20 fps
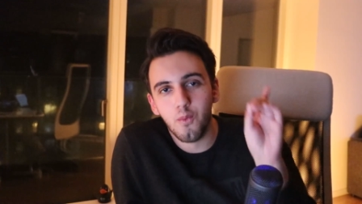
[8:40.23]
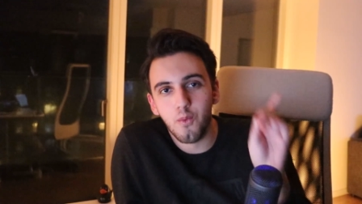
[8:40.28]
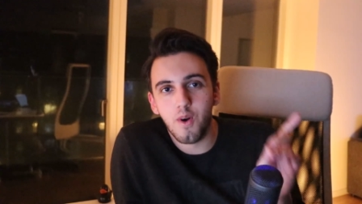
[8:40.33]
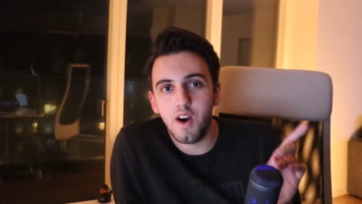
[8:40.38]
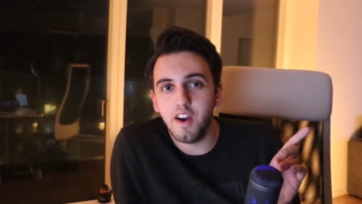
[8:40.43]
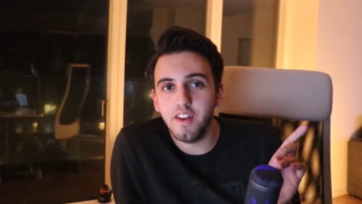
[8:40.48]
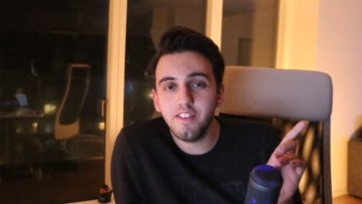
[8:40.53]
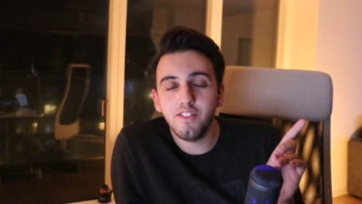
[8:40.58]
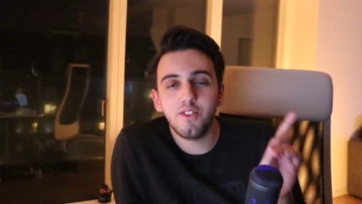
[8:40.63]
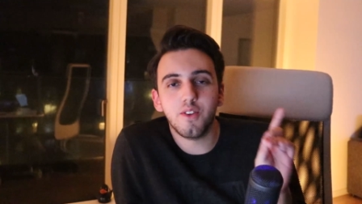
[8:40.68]

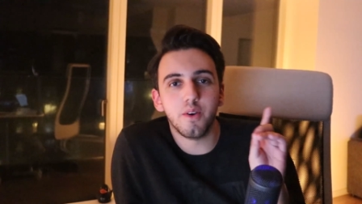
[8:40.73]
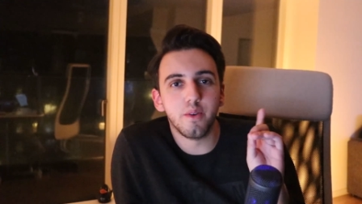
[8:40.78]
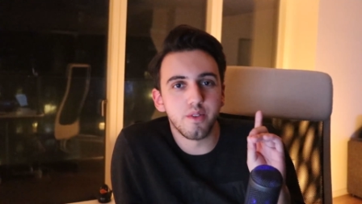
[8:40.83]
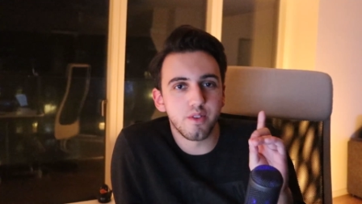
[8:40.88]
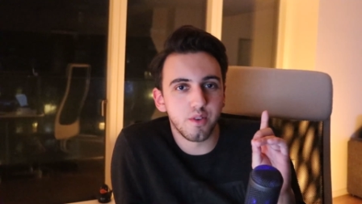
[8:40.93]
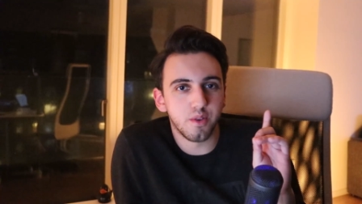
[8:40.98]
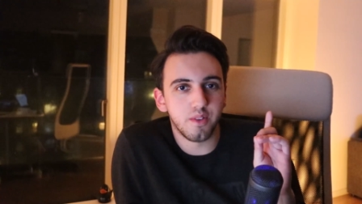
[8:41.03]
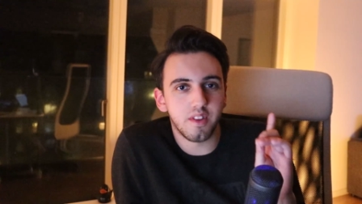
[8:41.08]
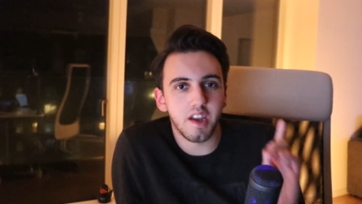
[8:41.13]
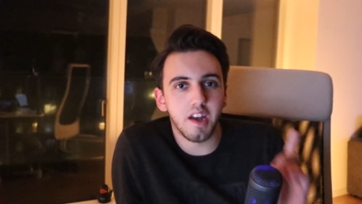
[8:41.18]
One,
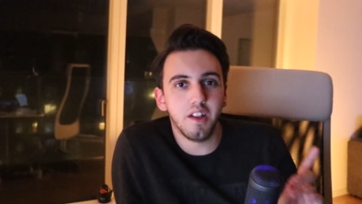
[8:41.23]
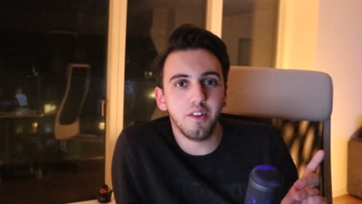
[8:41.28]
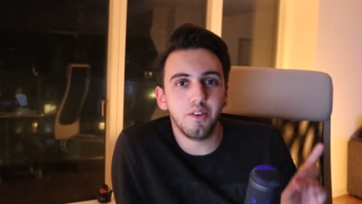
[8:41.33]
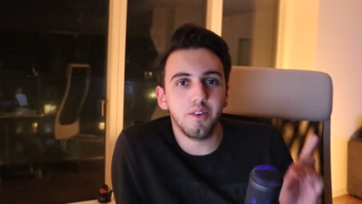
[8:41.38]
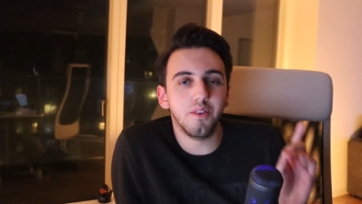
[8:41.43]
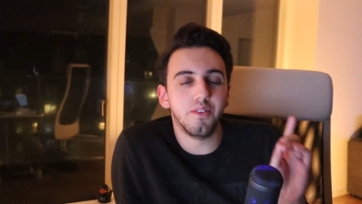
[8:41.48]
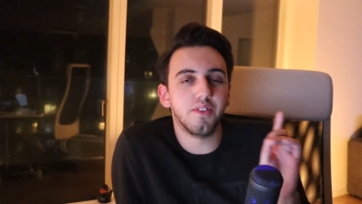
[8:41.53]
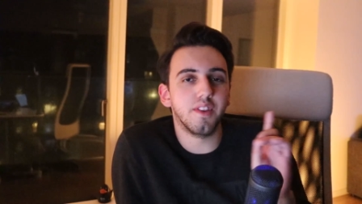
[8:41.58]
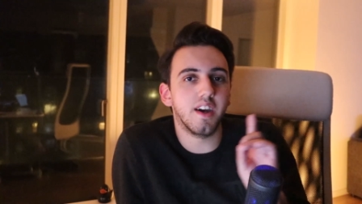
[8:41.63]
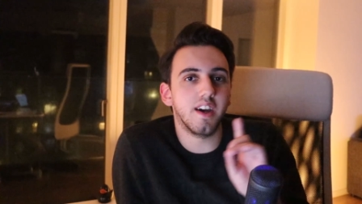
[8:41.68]
those who tell
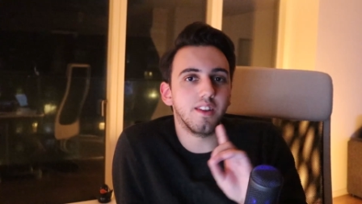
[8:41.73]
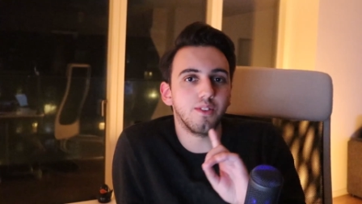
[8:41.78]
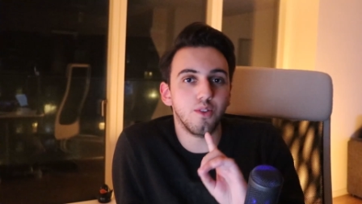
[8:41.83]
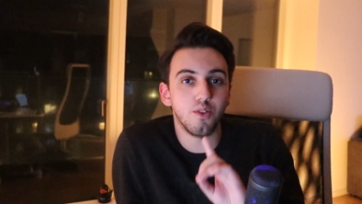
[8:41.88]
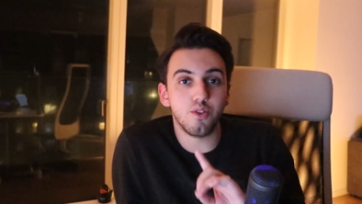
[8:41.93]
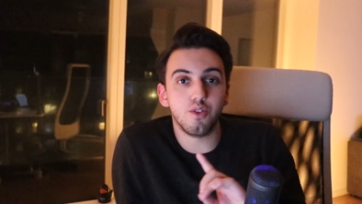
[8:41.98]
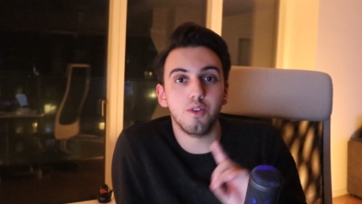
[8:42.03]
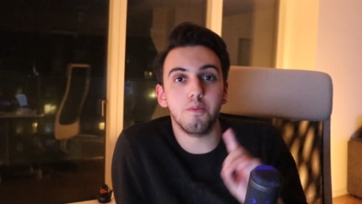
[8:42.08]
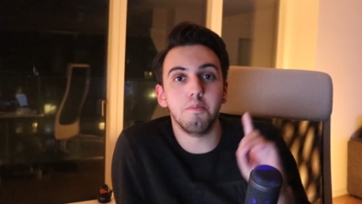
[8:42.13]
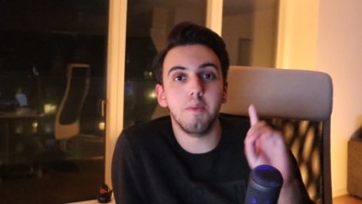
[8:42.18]
you
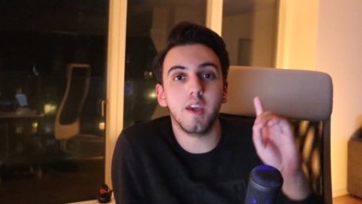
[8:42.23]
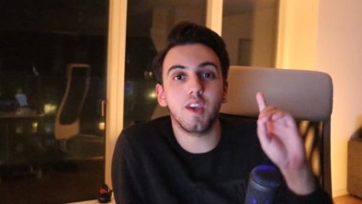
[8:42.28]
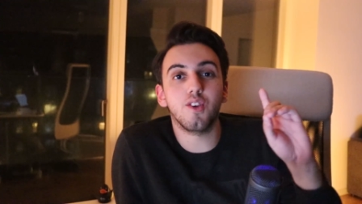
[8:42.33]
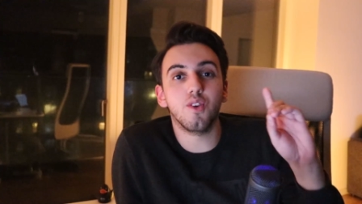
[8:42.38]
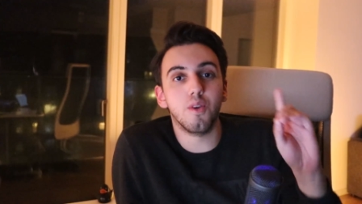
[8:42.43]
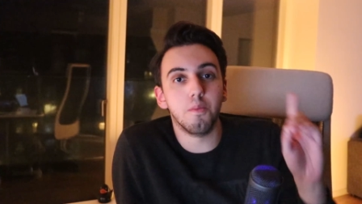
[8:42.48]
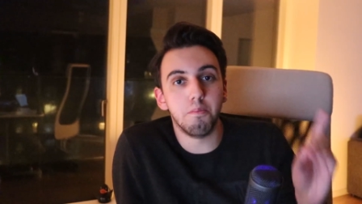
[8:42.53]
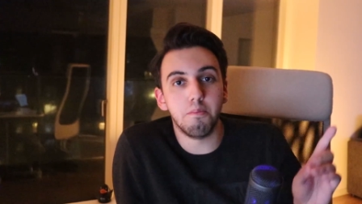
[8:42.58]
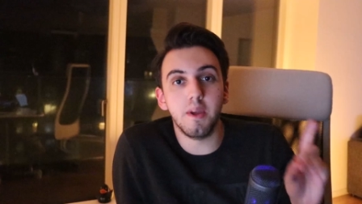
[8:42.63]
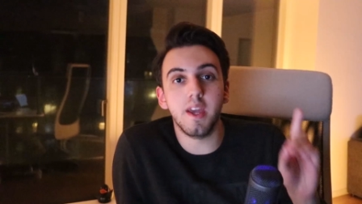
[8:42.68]
that you should
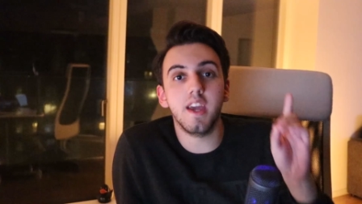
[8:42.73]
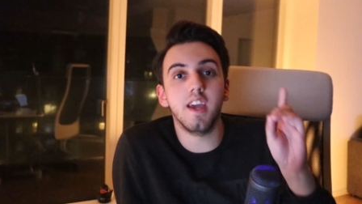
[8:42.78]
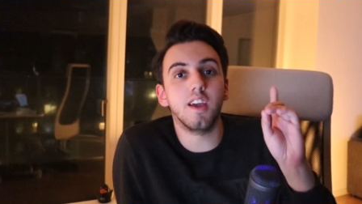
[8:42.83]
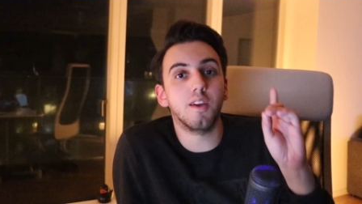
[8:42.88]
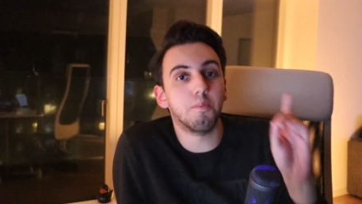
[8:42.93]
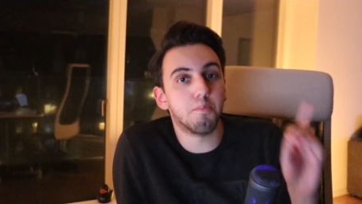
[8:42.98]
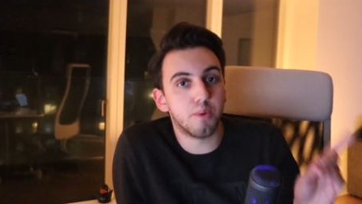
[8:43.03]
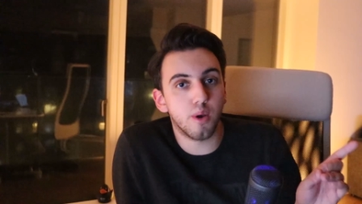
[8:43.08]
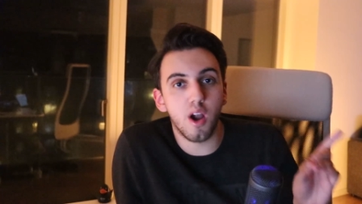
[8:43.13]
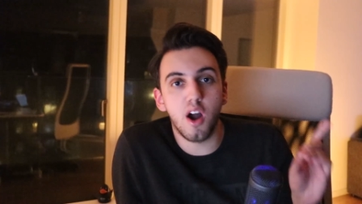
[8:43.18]
make your
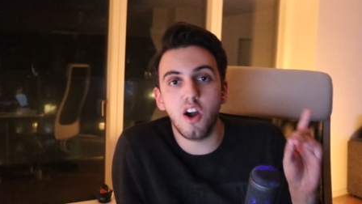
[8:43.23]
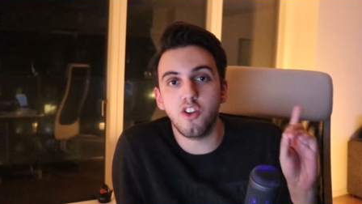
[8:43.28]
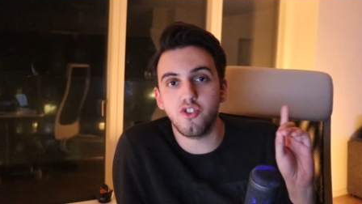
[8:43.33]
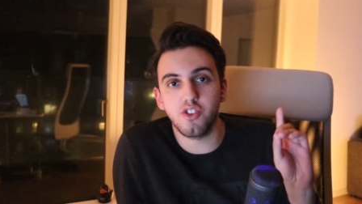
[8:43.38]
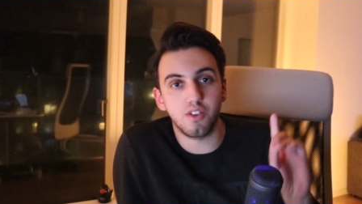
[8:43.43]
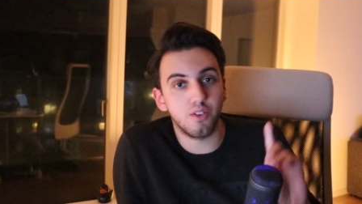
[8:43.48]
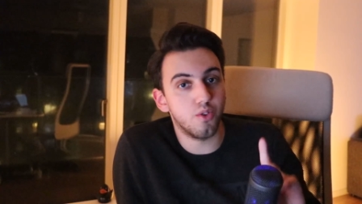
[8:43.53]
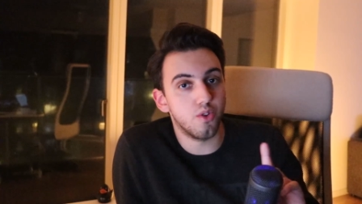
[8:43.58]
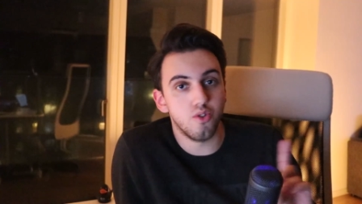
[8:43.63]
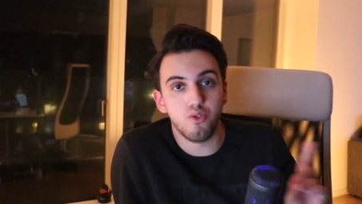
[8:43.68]
big project,